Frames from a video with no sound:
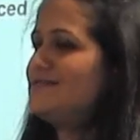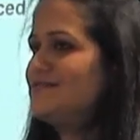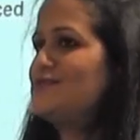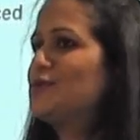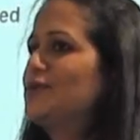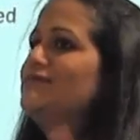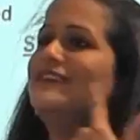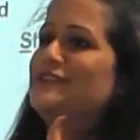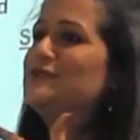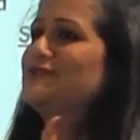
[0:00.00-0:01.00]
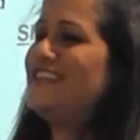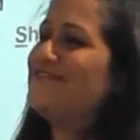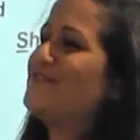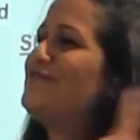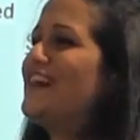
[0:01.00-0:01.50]
So when you
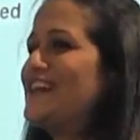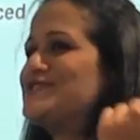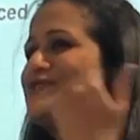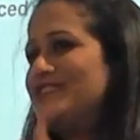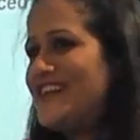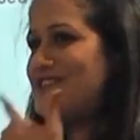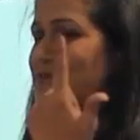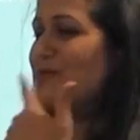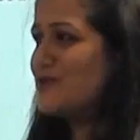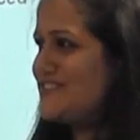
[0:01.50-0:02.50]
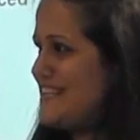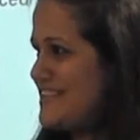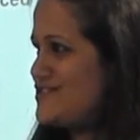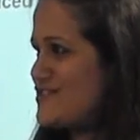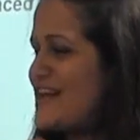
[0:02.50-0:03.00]
read from 5 to 3 in both the
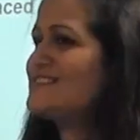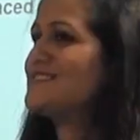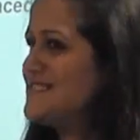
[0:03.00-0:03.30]
DNA strands,